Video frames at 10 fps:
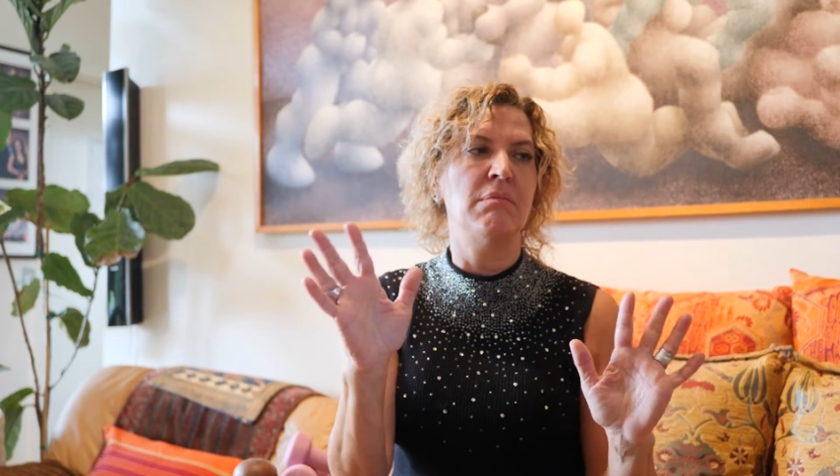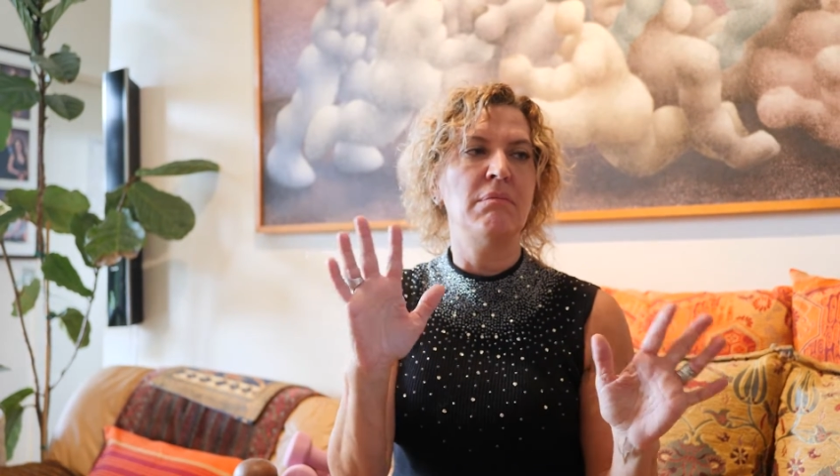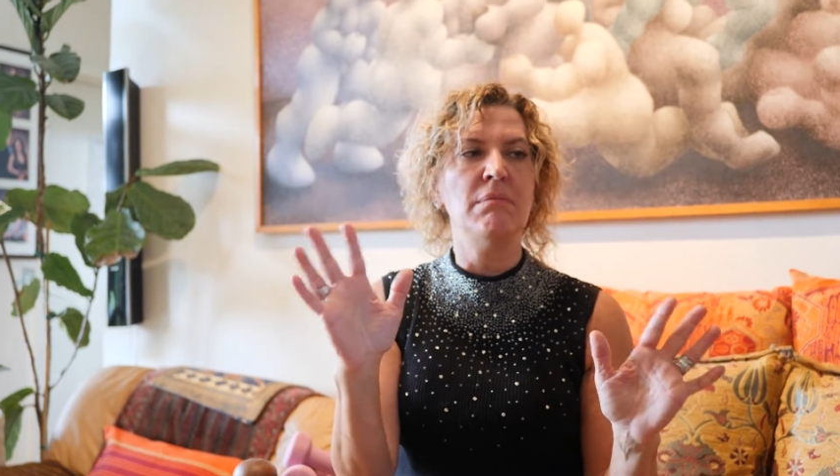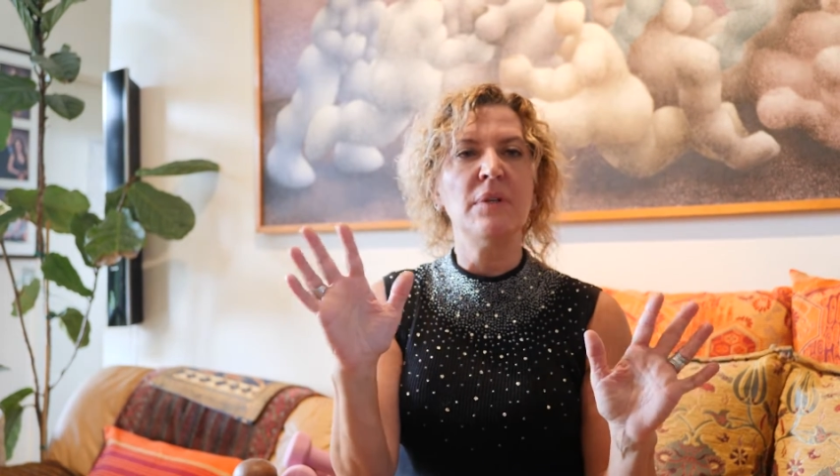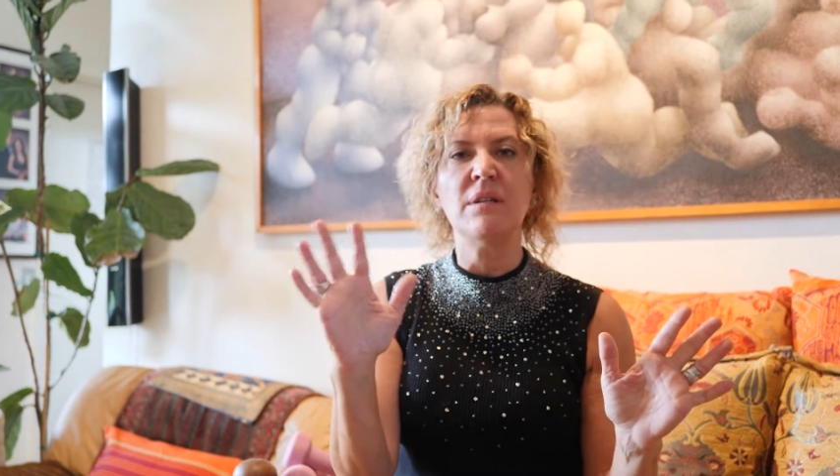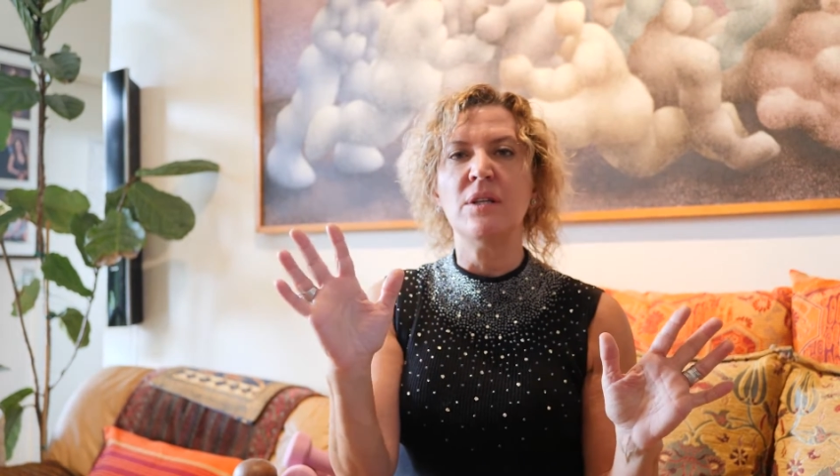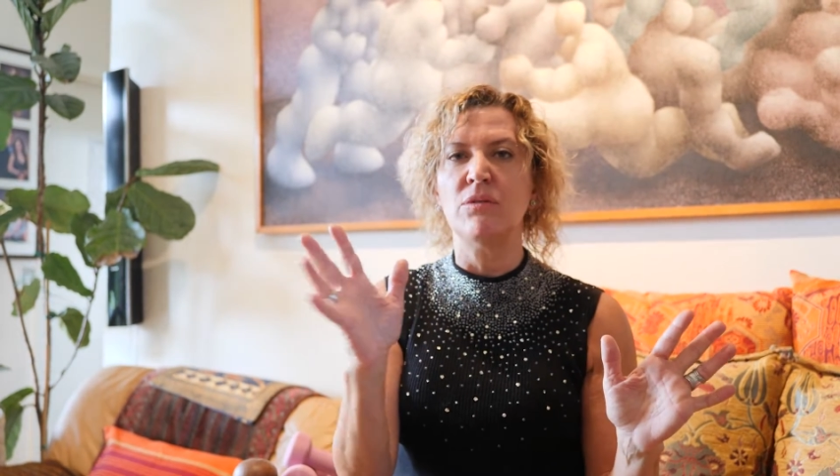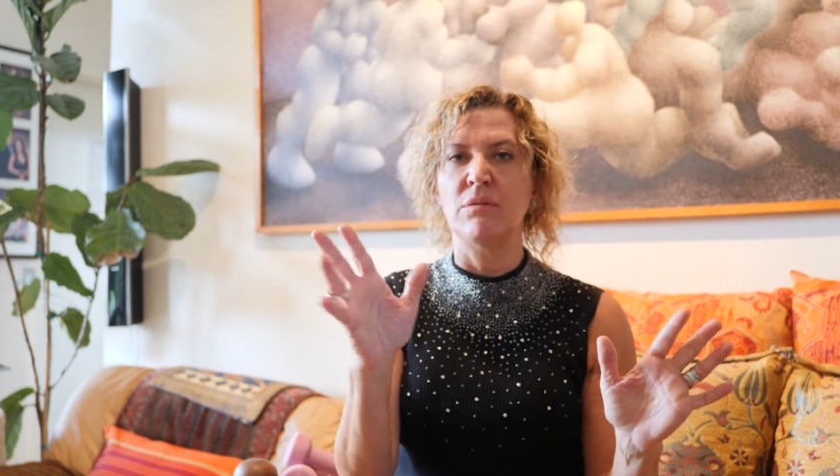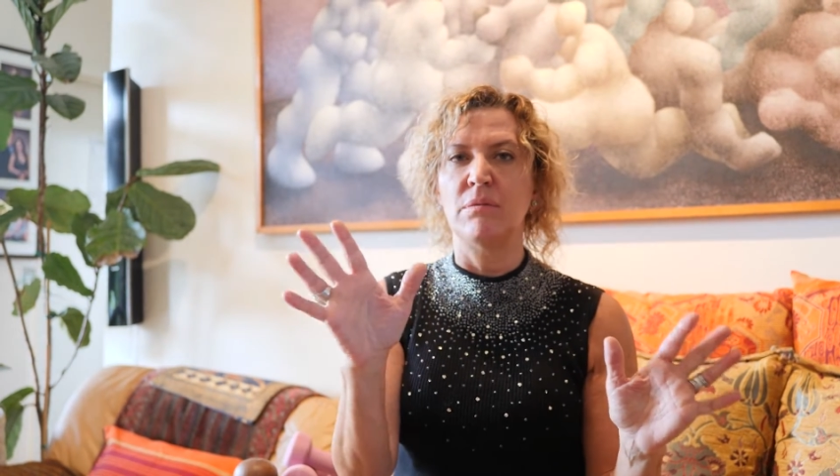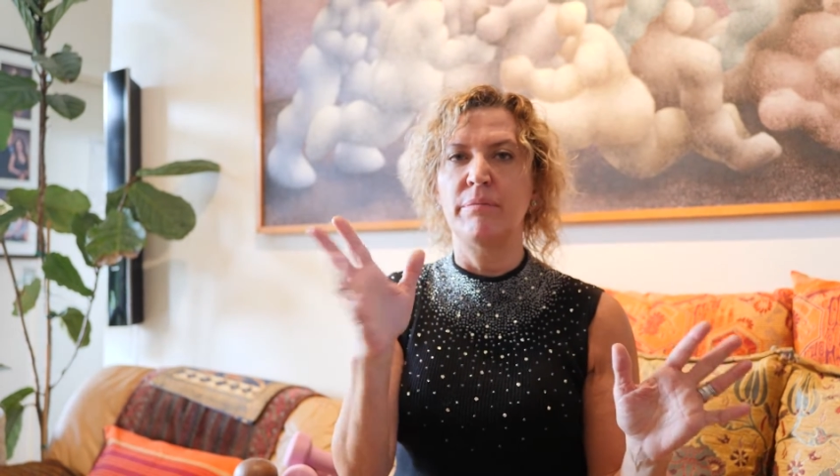
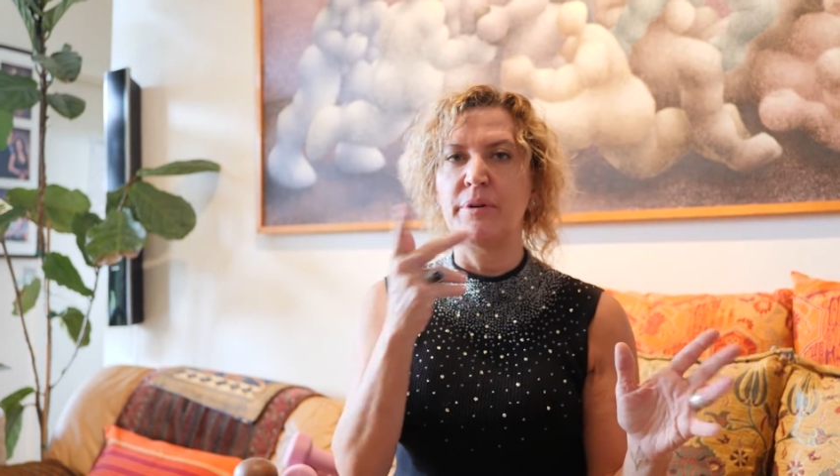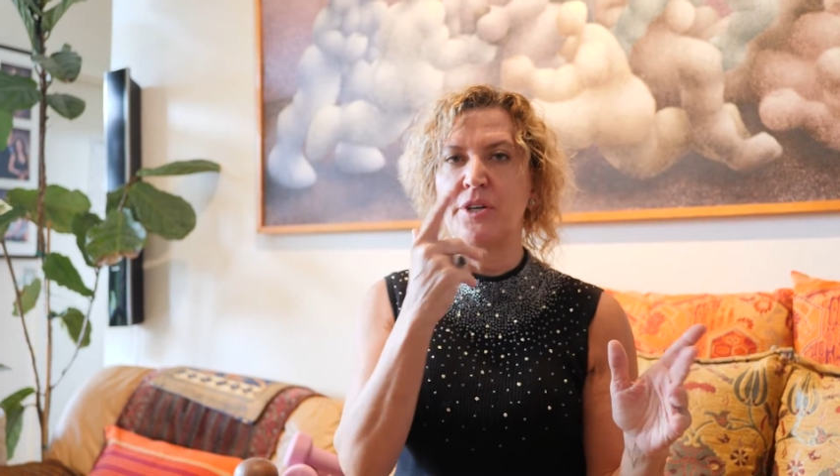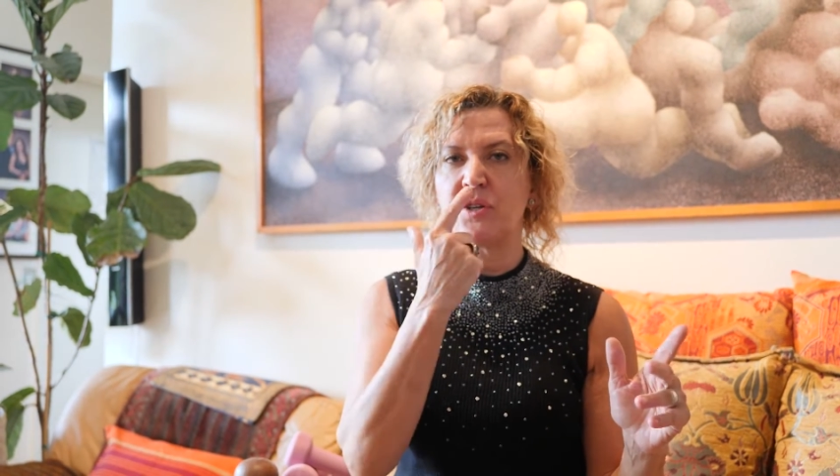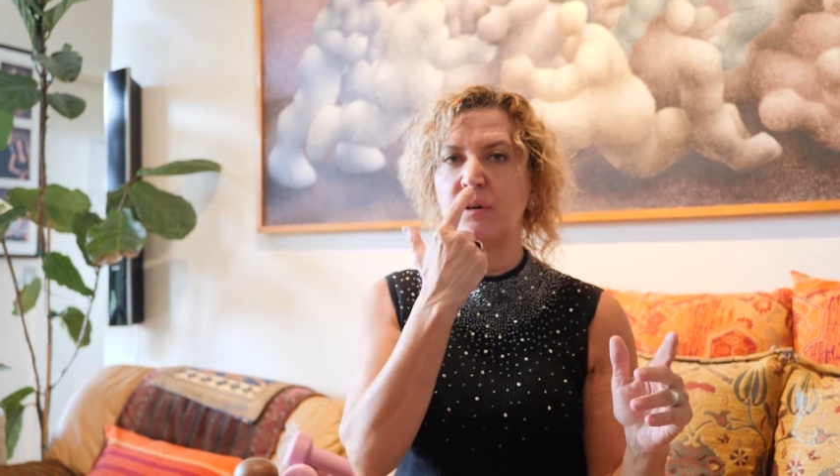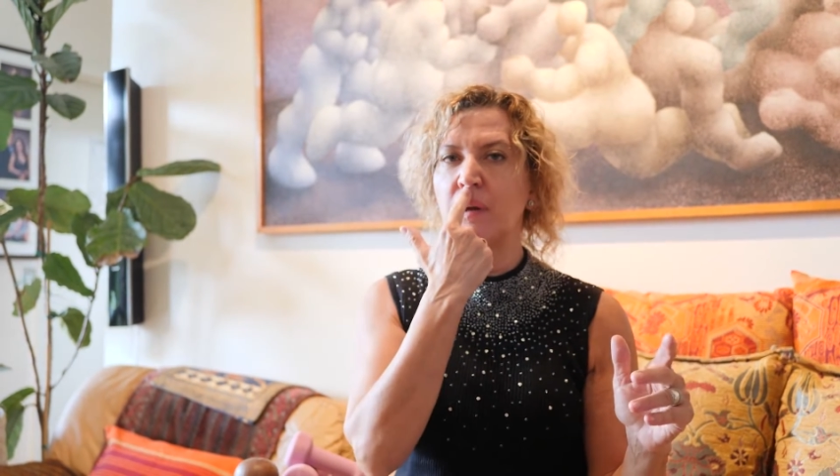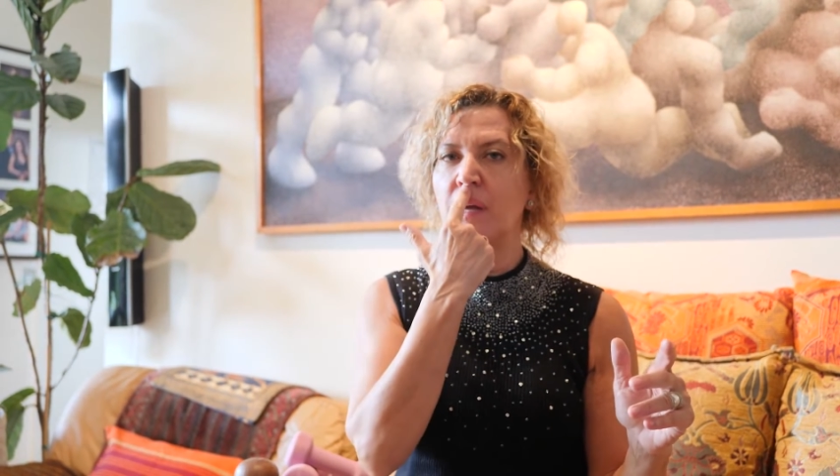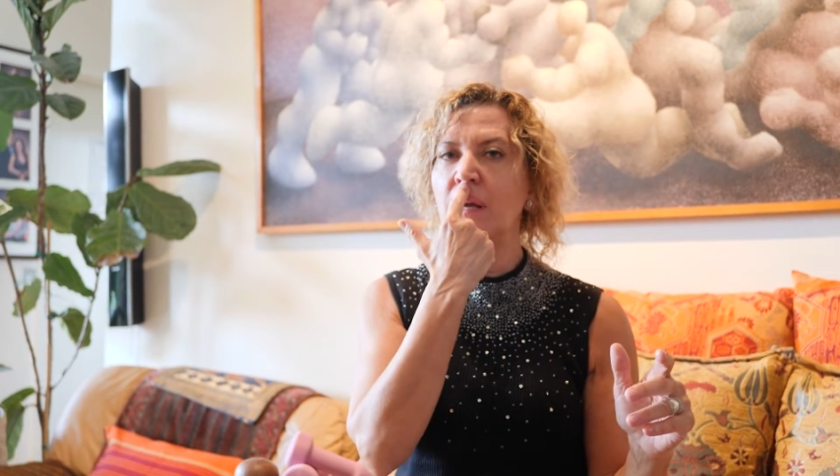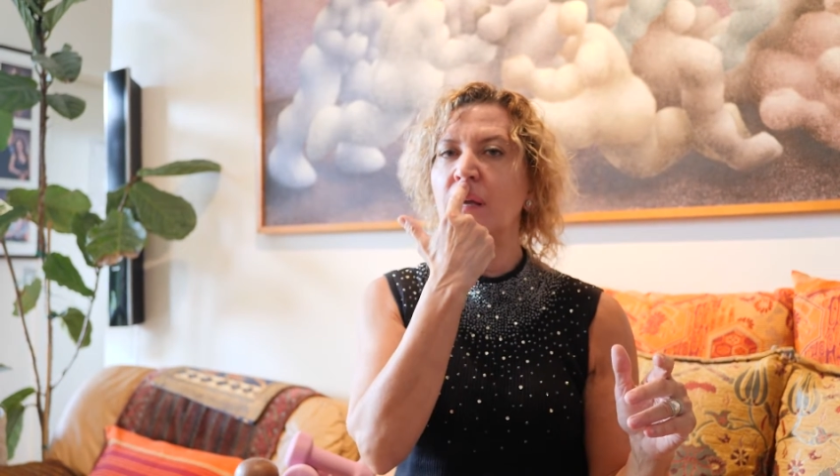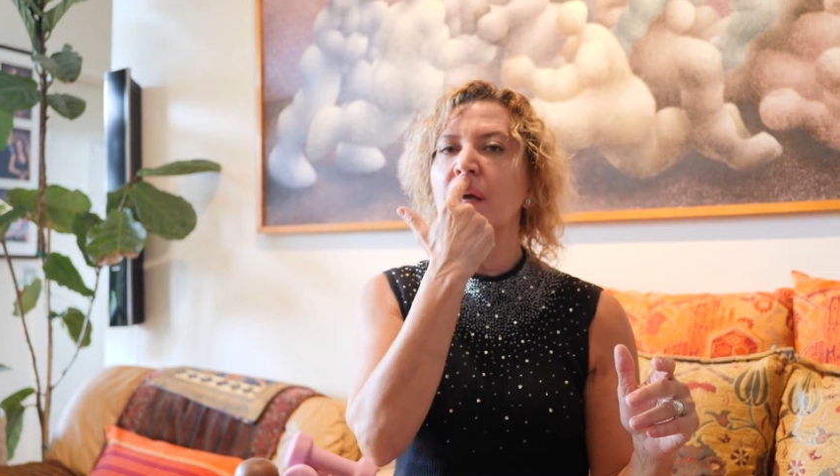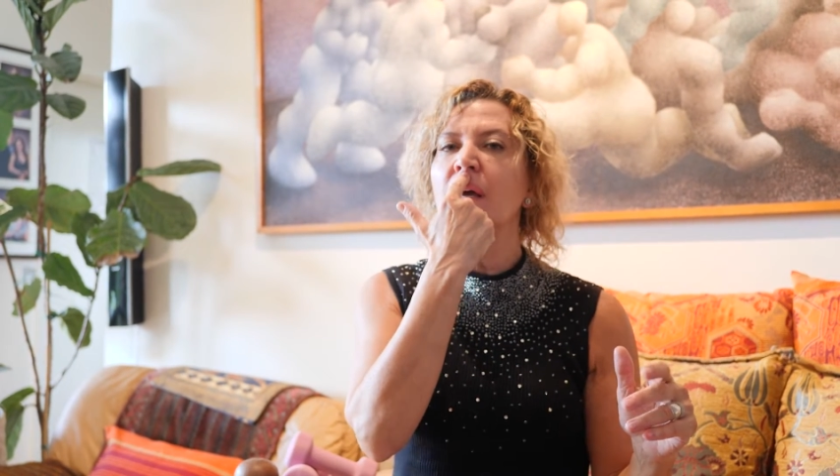medium pressure, okay?